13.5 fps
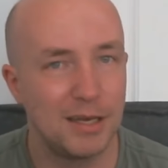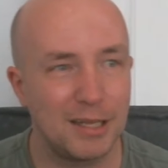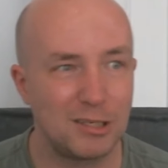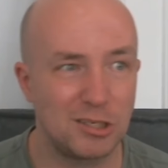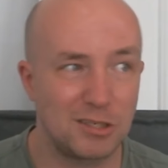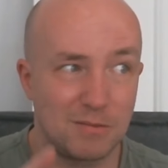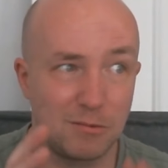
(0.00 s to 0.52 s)

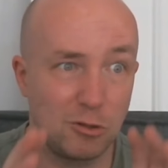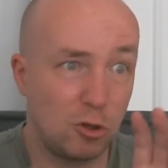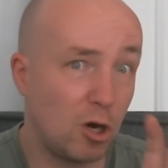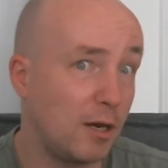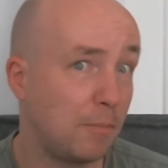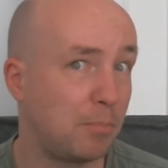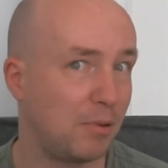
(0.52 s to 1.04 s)
and just
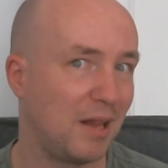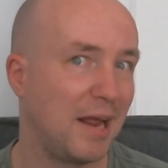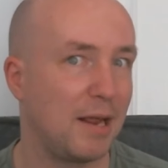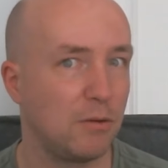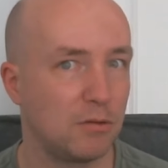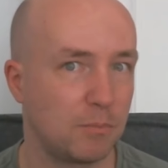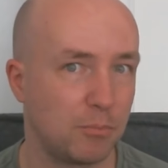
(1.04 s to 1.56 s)
kind of
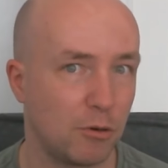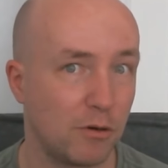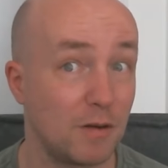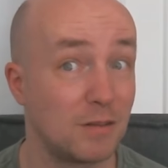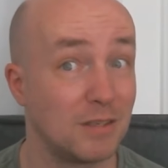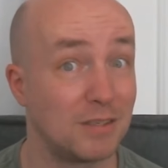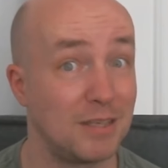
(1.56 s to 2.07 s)
playing with the
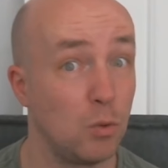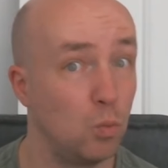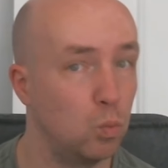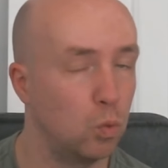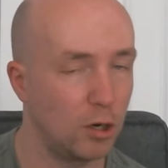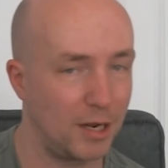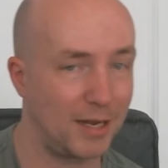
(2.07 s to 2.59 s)
programs to see
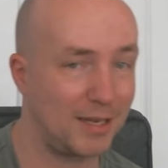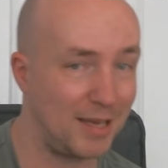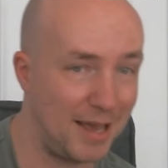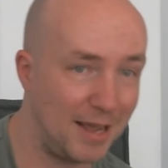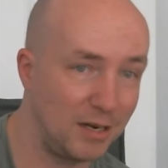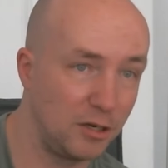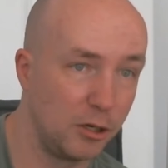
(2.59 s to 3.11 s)
what I
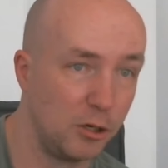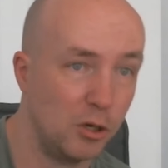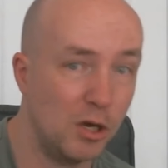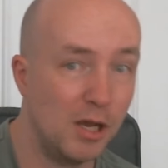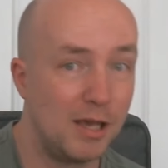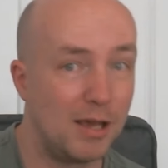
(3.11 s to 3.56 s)
can do